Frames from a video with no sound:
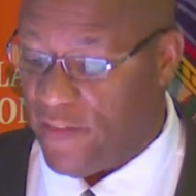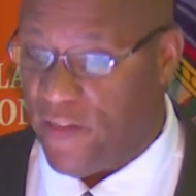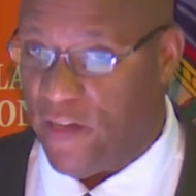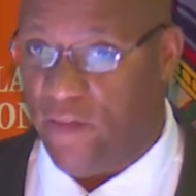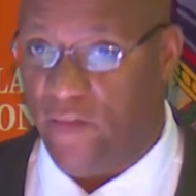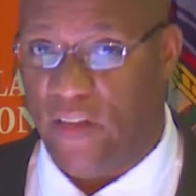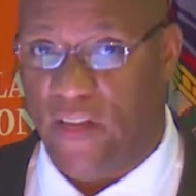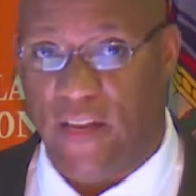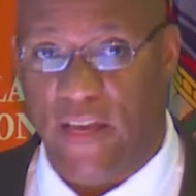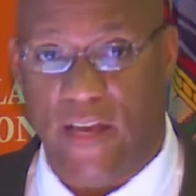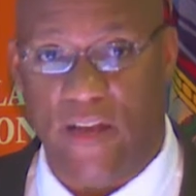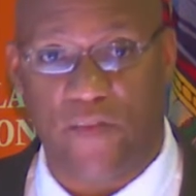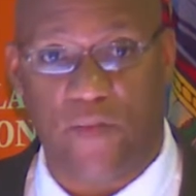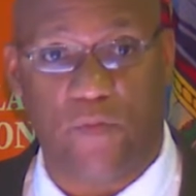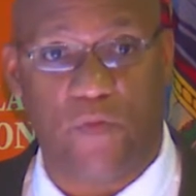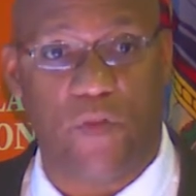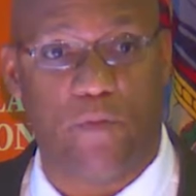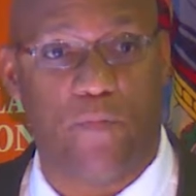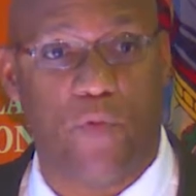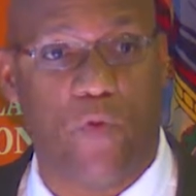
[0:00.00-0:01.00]
then I've got to have some
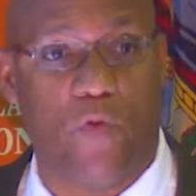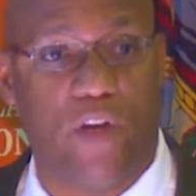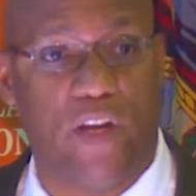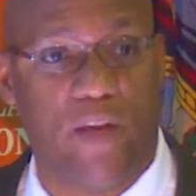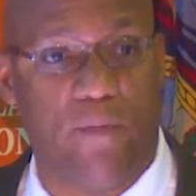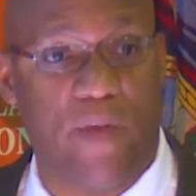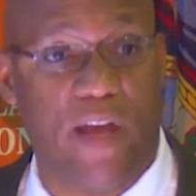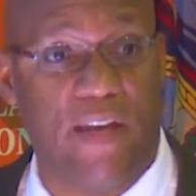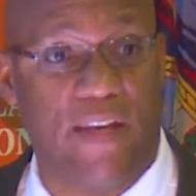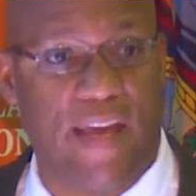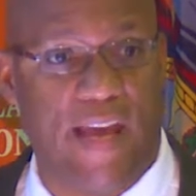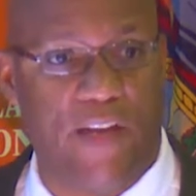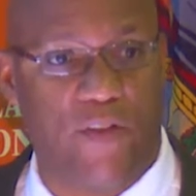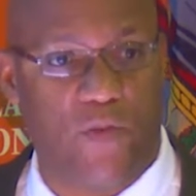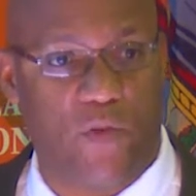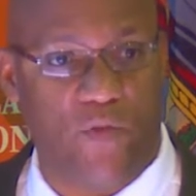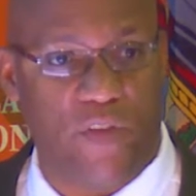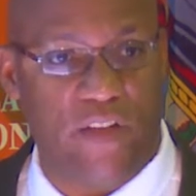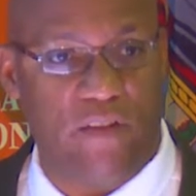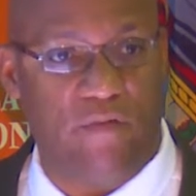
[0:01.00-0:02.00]
support in my
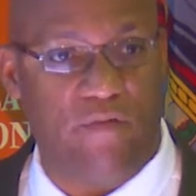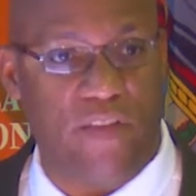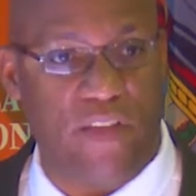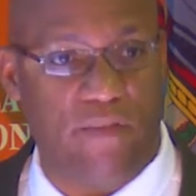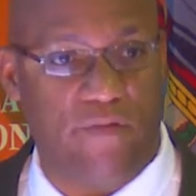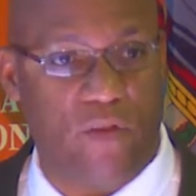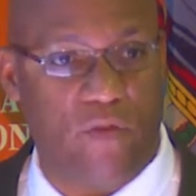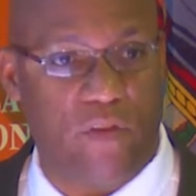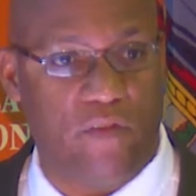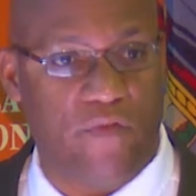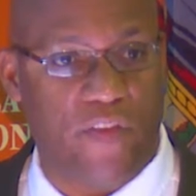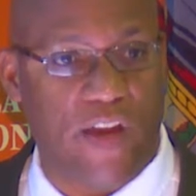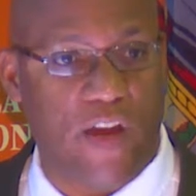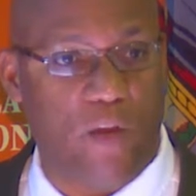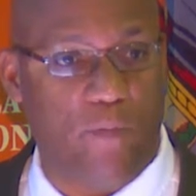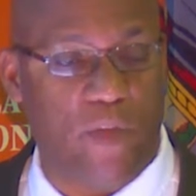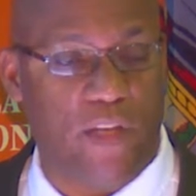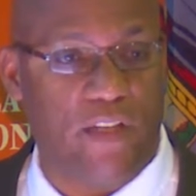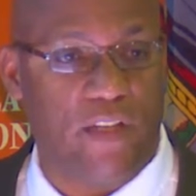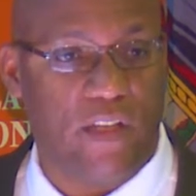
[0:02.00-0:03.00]
natural in vivo
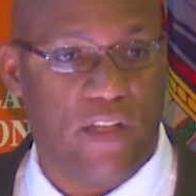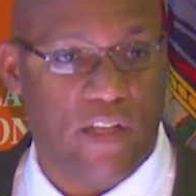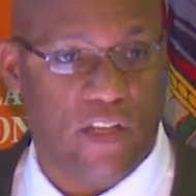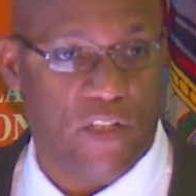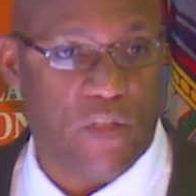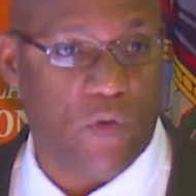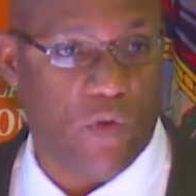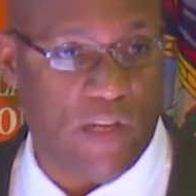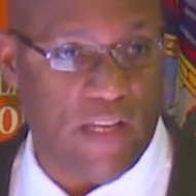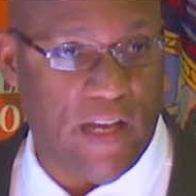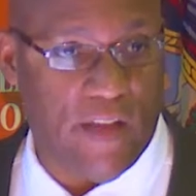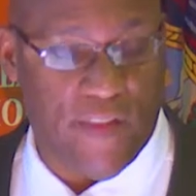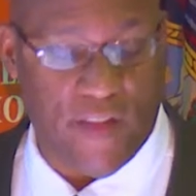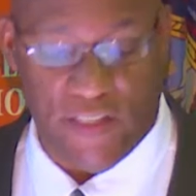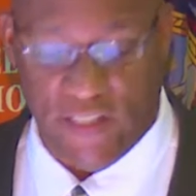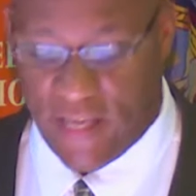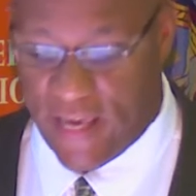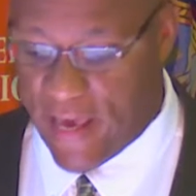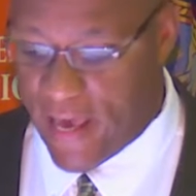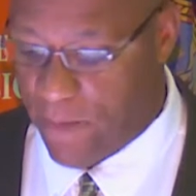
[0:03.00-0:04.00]
environment to allow that
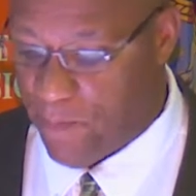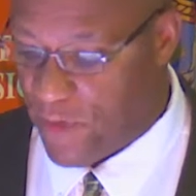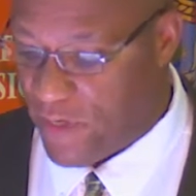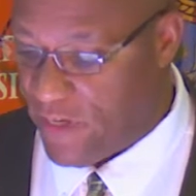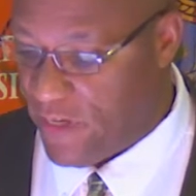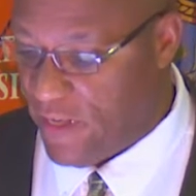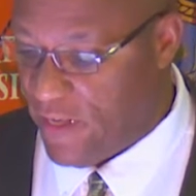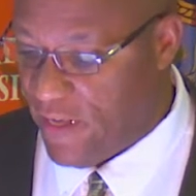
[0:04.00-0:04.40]
to happen.